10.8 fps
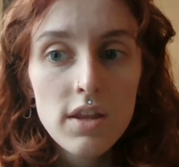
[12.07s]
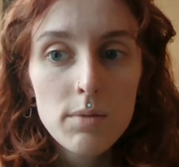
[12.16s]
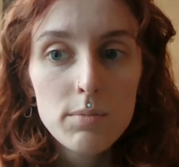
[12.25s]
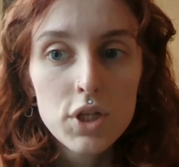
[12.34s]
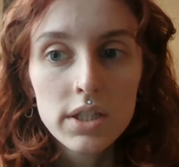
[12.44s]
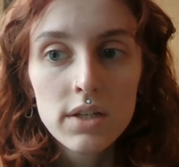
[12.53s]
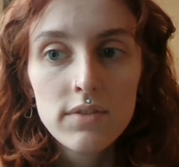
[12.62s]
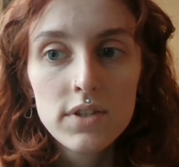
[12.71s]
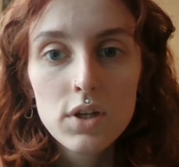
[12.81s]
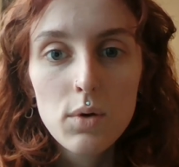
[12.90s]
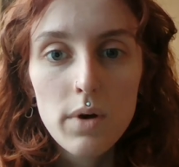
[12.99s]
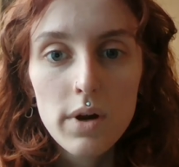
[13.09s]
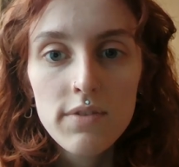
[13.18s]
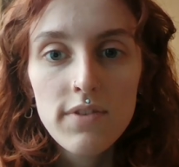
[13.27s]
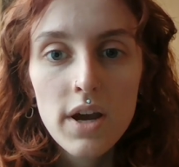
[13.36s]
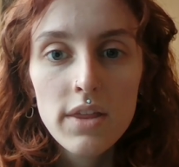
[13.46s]
The objective is to
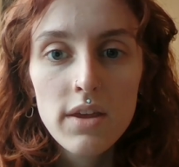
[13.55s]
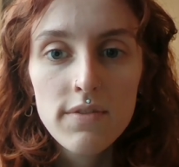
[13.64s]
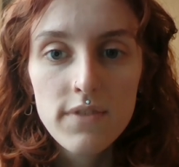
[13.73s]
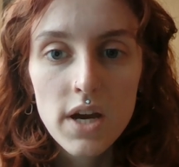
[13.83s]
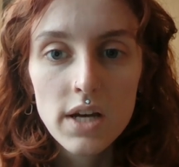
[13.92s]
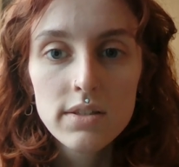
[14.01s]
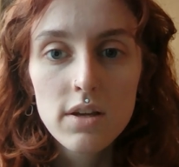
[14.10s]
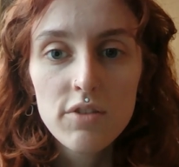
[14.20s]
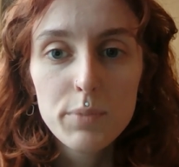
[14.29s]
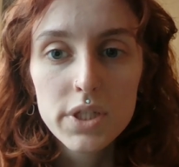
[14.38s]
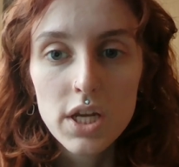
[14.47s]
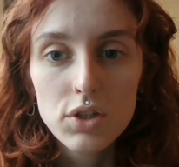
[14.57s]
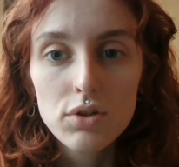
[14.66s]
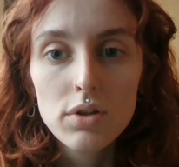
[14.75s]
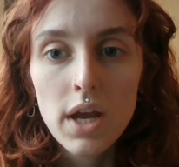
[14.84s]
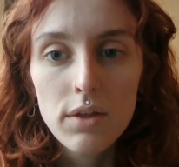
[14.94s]
quantify the effects of
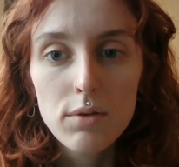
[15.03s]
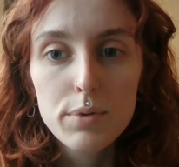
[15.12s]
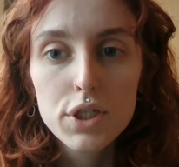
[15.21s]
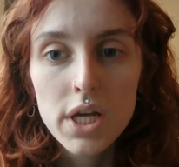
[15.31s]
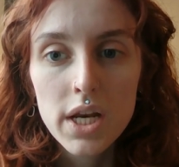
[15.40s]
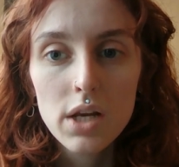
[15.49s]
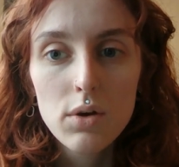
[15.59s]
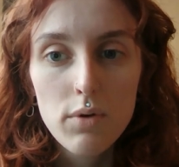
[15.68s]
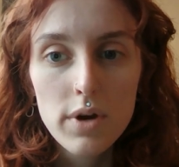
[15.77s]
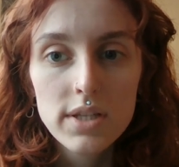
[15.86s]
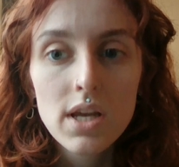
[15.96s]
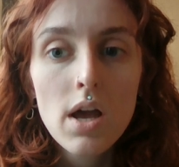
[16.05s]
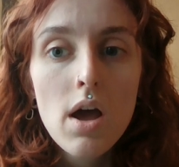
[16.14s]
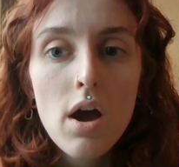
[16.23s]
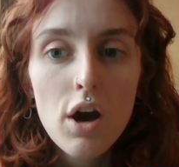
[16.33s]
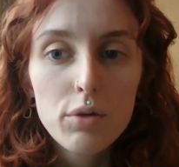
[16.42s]
potential anthropogenic noise
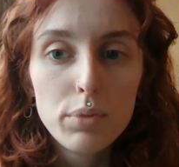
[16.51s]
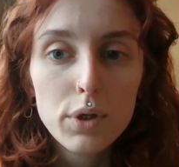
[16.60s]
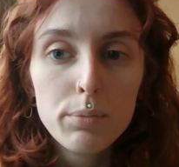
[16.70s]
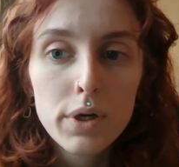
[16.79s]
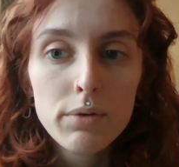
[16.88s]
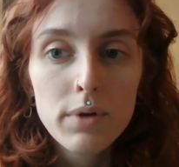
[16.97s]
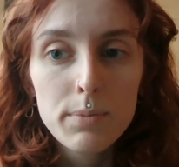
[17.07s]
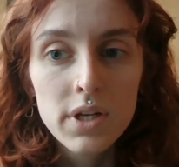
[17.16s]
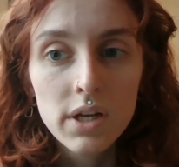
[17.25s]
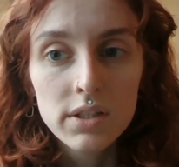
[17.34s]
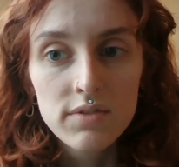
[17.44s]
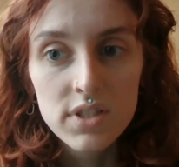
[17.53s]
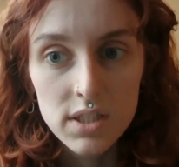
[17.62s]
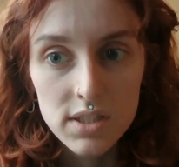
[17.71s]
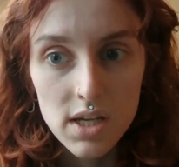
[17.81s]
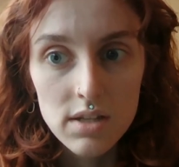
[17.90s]
on bluebird reproductive
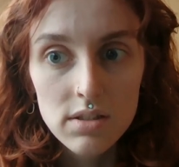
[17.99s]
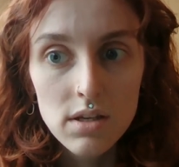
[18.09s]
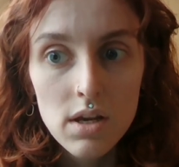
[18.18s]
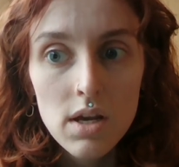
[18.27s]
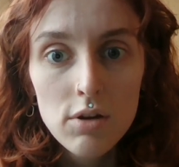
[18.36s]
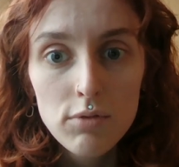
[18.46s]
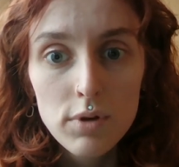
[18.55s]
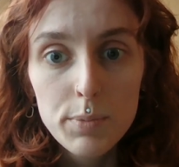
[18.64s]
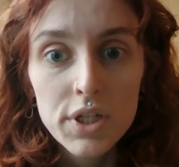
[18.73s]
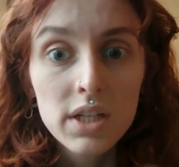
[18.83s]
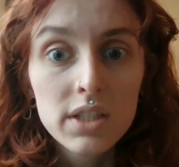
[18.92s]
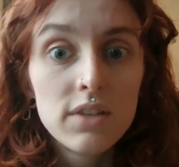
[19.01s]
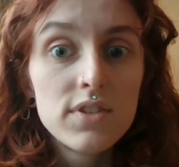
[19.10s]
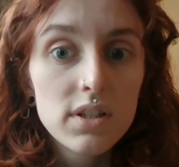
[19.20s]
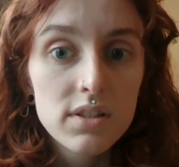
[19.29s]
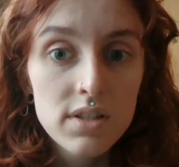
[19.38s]
success.
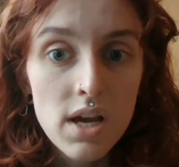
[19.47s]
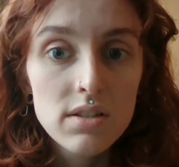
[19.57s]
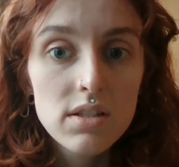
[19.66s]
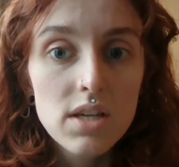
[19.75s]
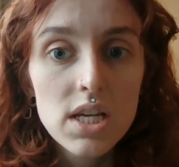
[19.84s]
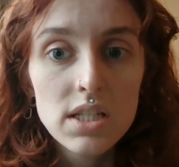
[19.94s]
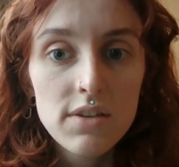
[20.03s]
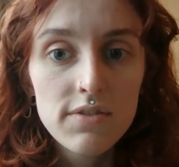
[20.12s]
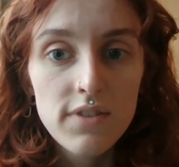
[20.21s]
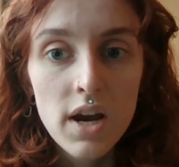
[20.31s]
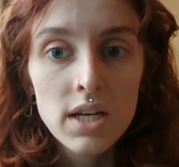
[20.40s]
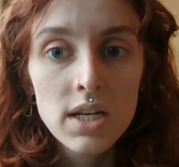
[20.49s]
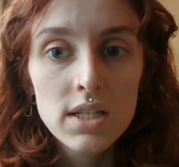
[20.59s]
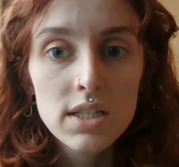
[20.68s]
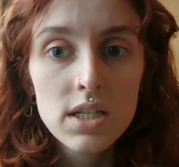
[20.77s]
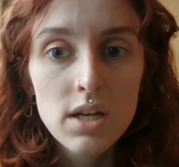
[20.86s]
Reproductive success is defined
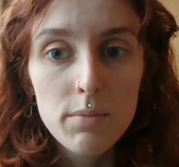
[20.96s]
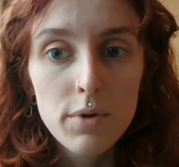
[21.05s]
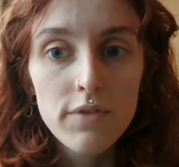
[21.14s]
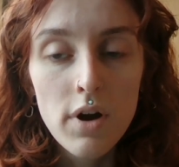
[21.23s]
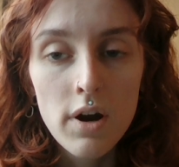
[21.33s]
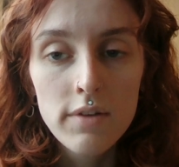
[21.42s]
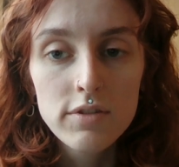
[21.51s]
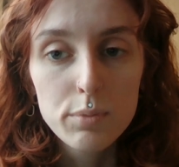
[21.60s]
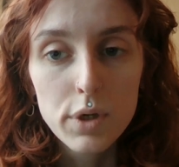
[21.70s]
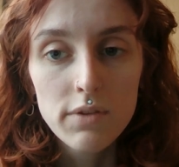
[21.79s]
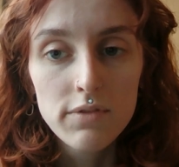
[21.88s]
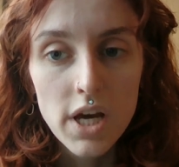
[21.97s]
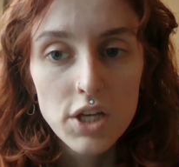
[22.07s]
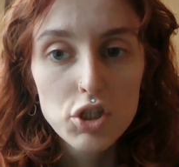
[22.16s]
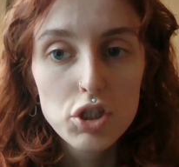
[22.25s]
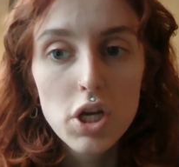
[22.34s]
as the number of offspring
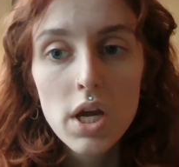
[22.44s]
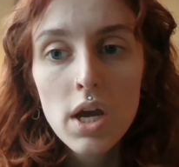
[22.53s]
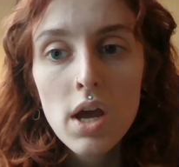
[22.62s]
fledged.